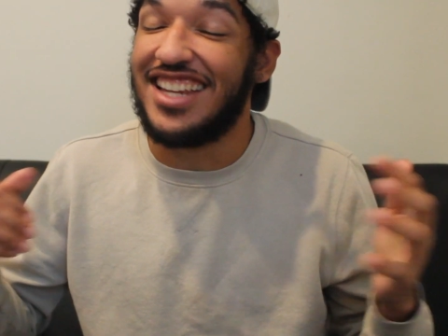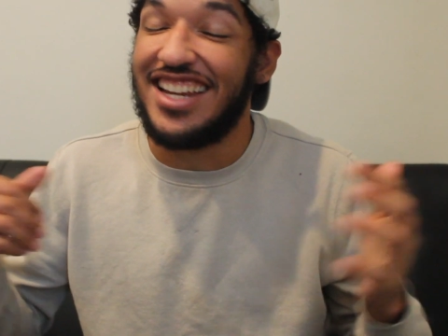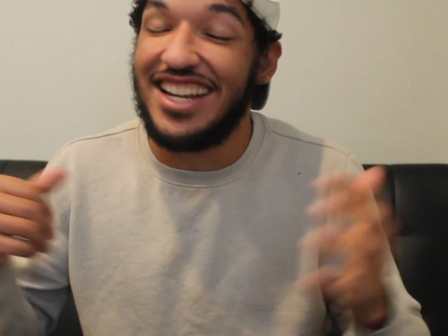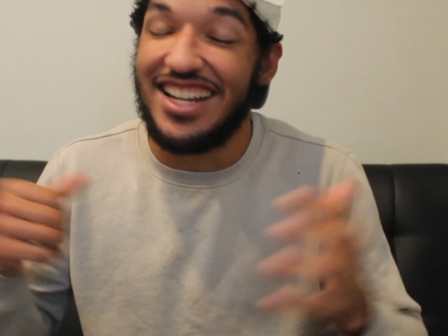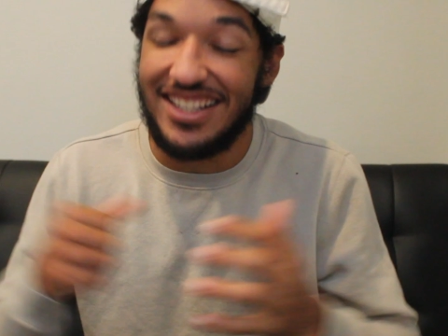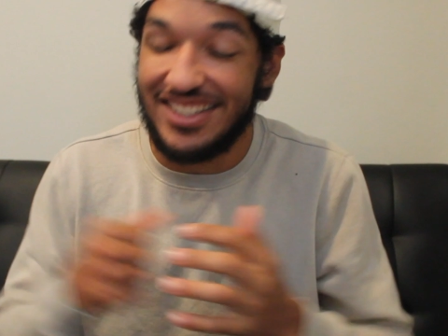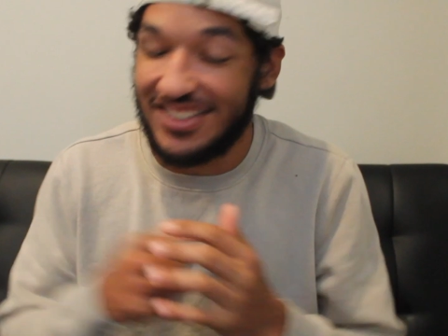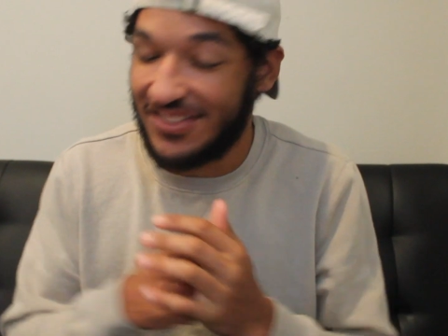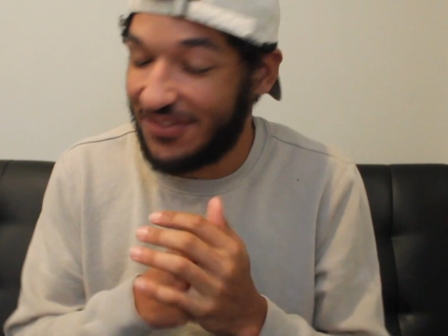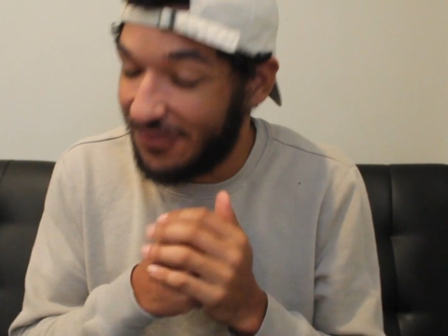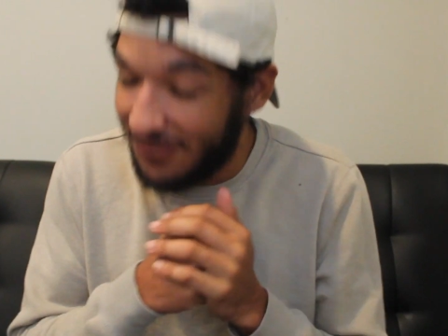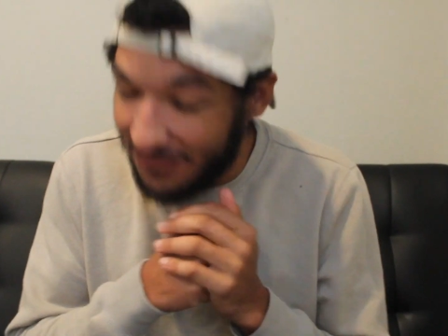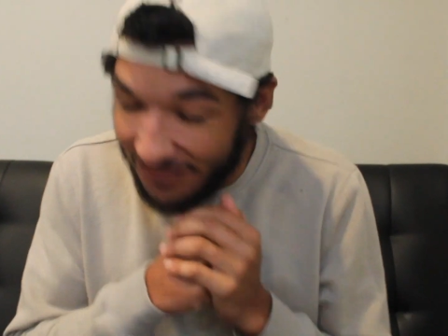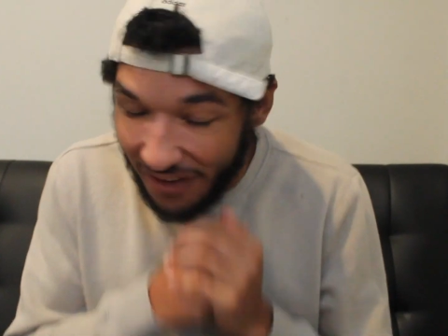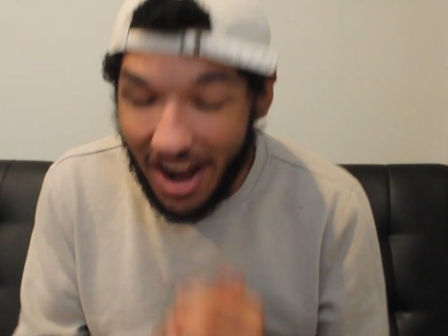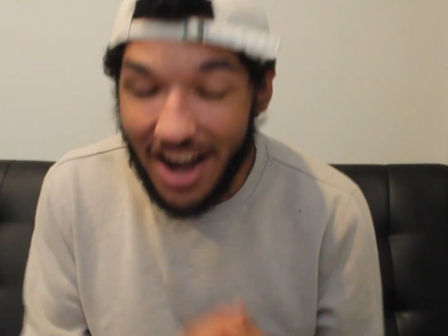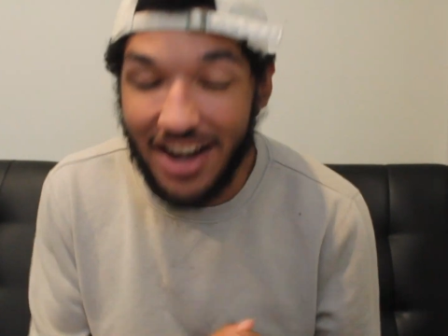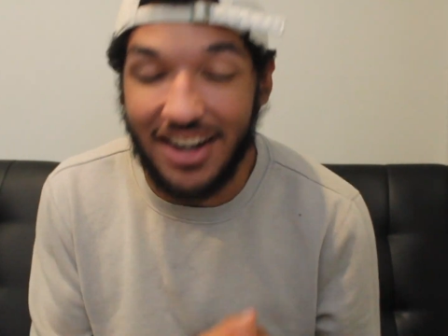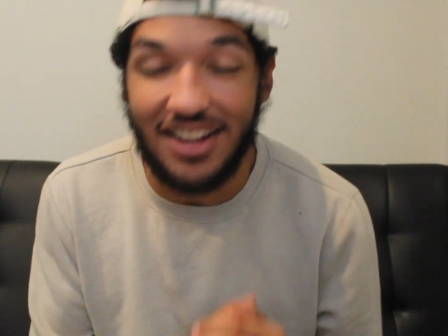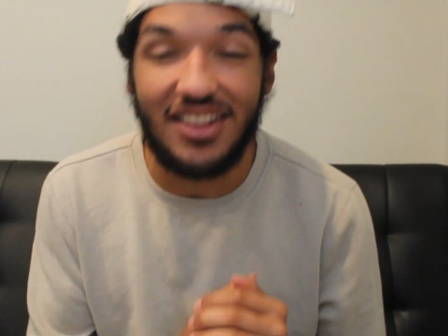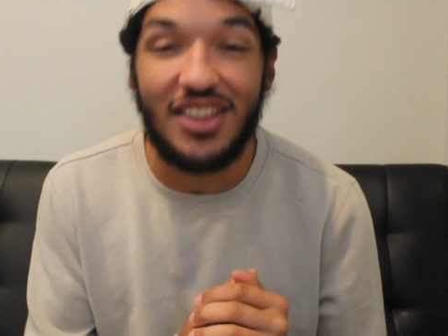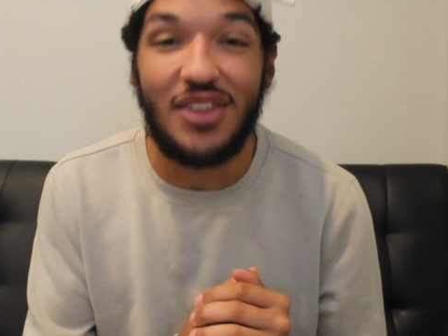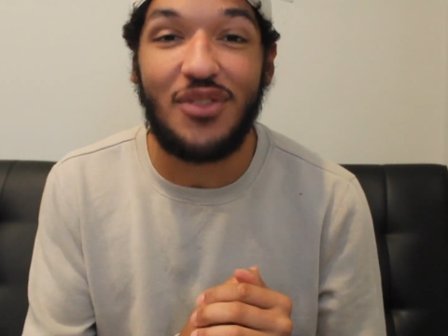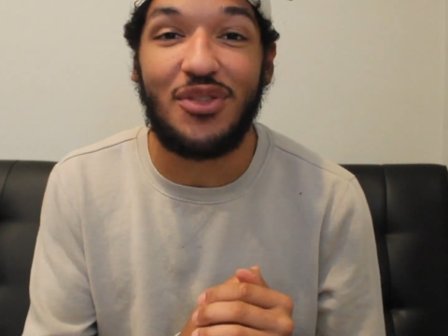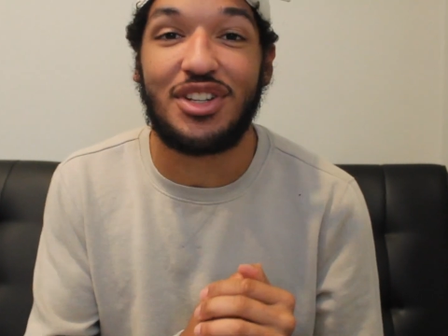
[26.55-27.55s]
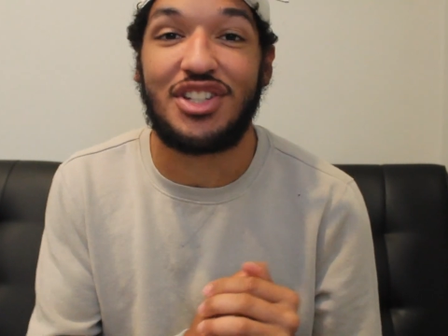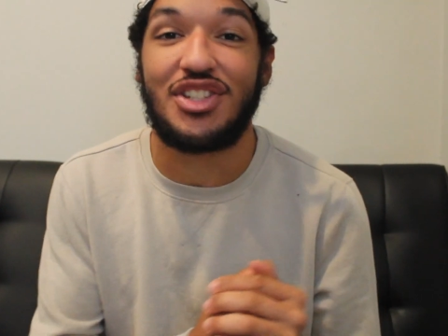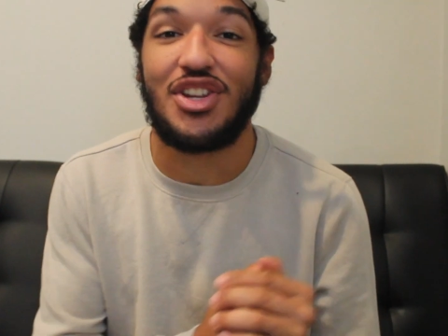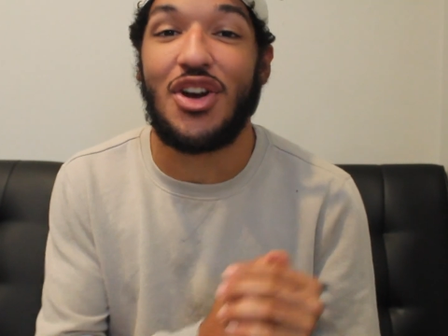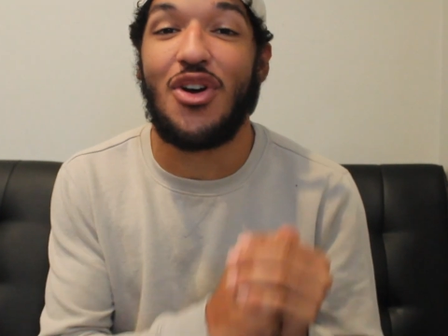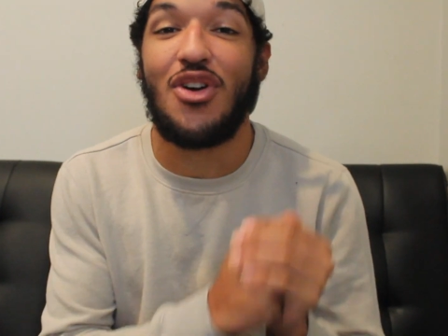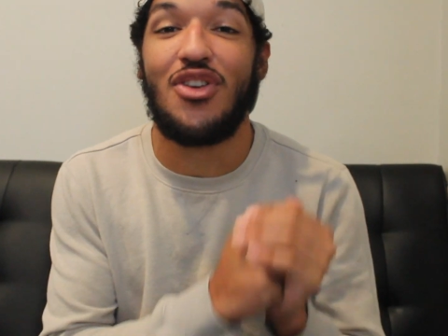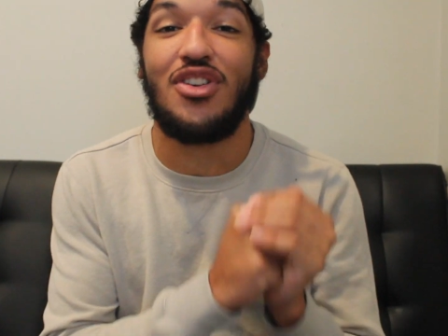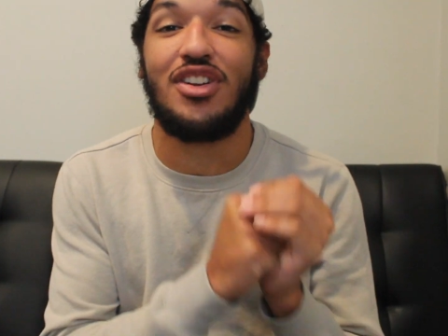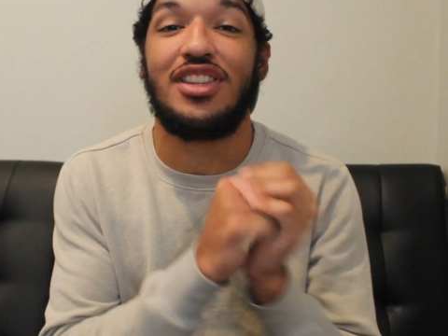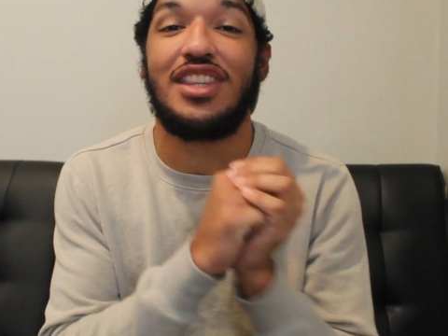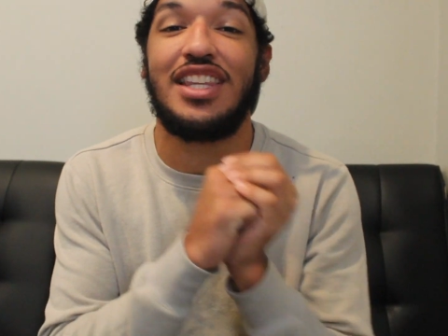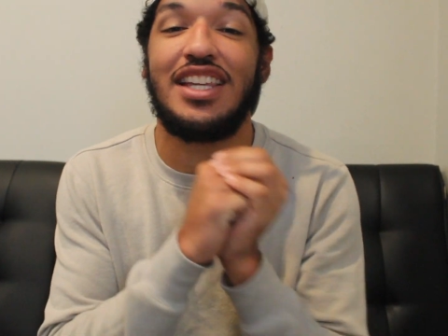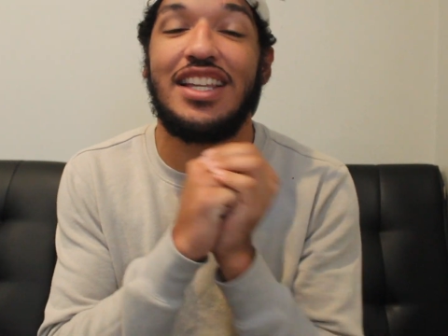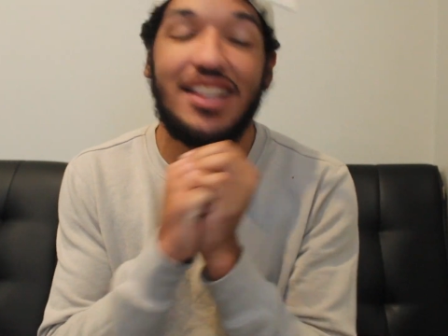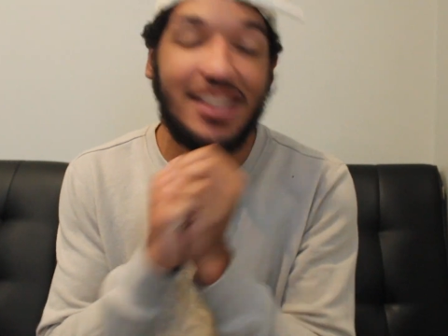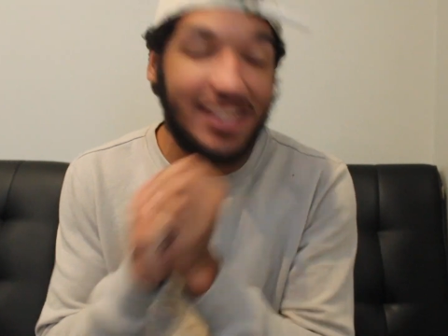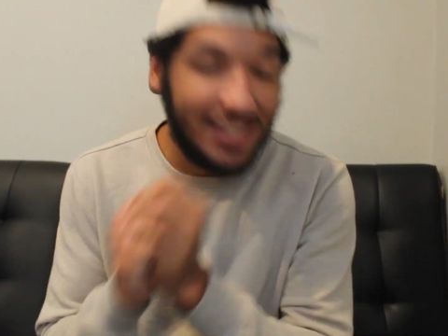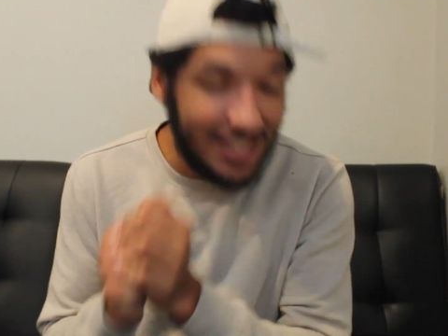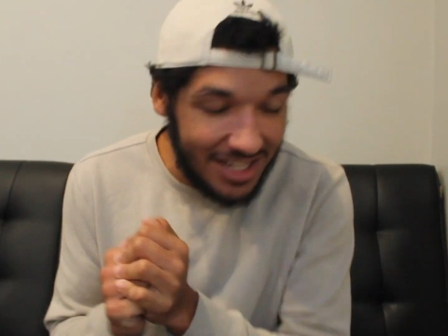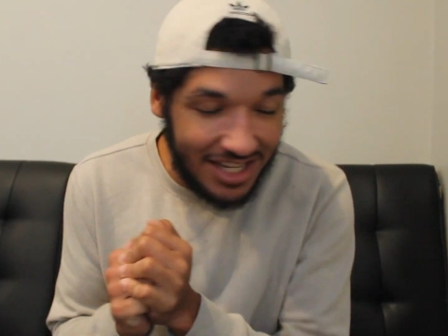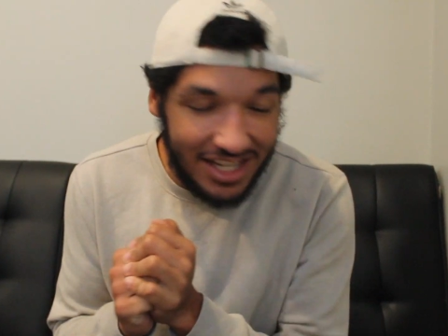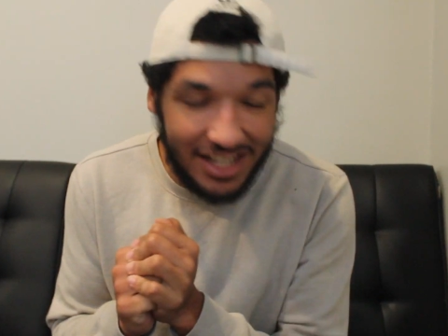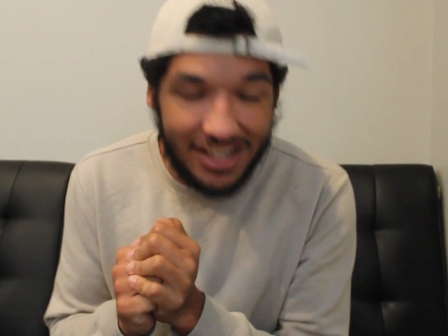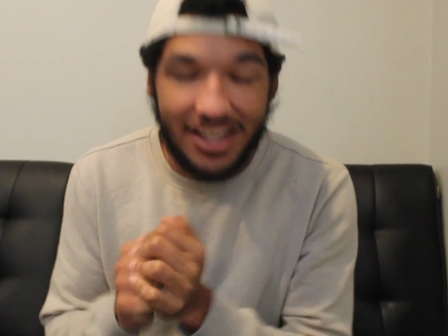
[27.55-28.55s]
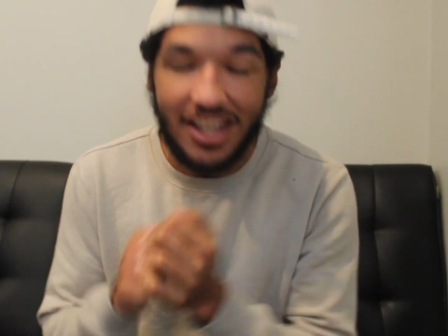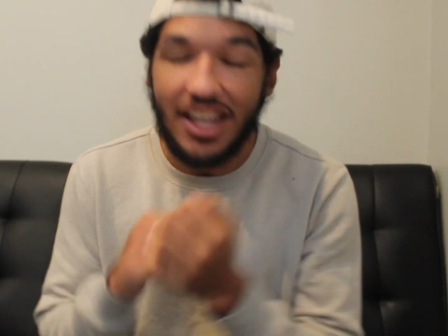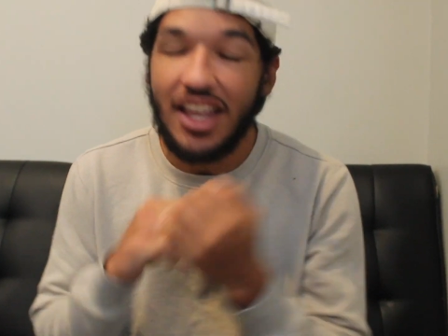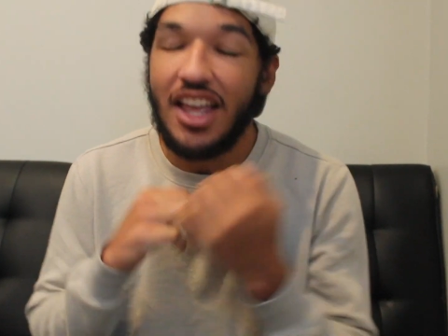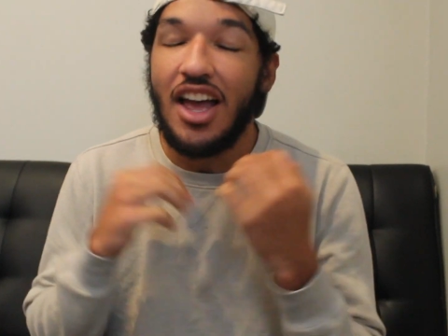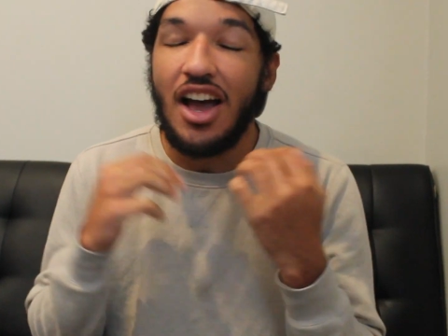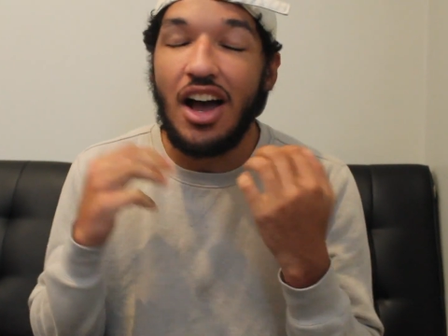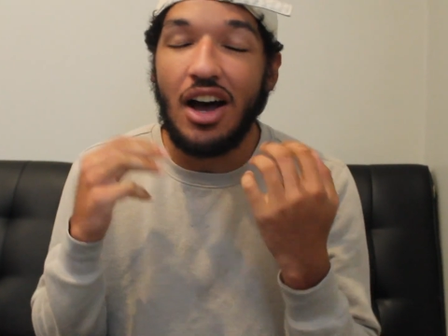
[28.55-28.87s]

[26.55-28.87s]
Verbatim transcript: It has finally returned the League